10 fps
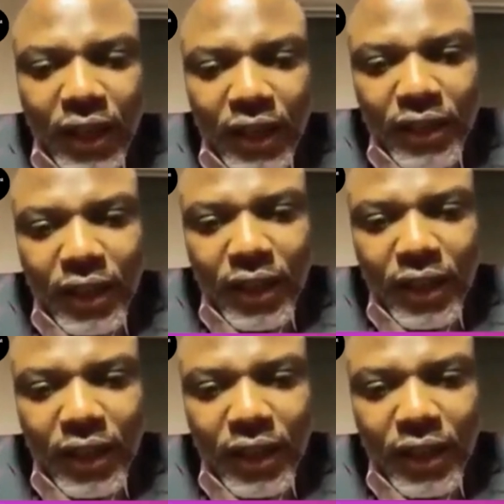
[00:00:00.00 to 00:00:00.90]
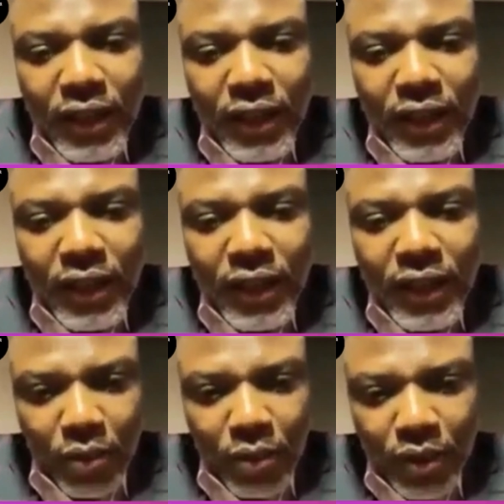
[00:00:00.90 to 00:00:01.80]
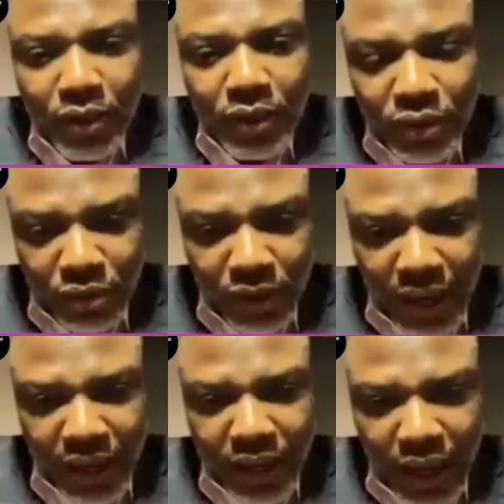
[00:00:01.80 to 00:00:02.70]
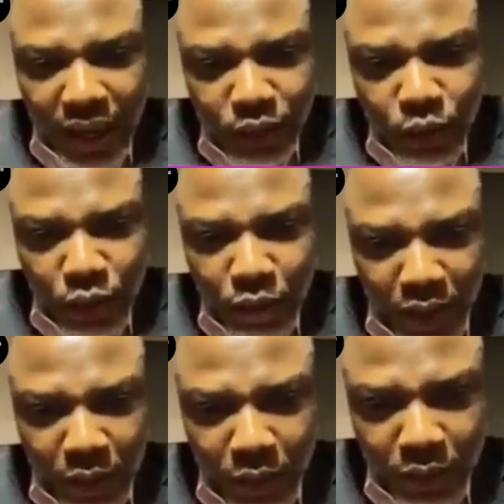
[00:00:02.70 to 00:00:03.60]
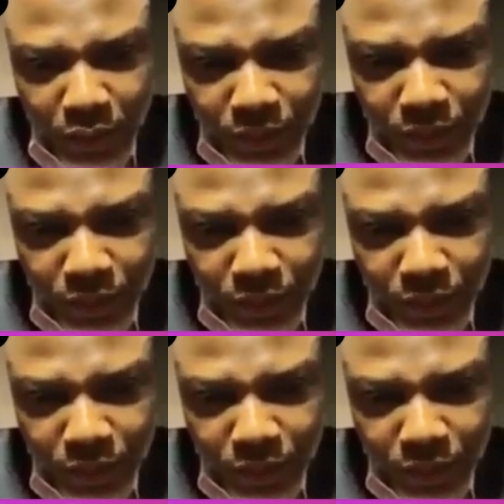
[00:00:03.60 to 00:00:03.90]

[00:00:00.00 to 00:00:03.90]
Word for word: is that we must move forward together as one people,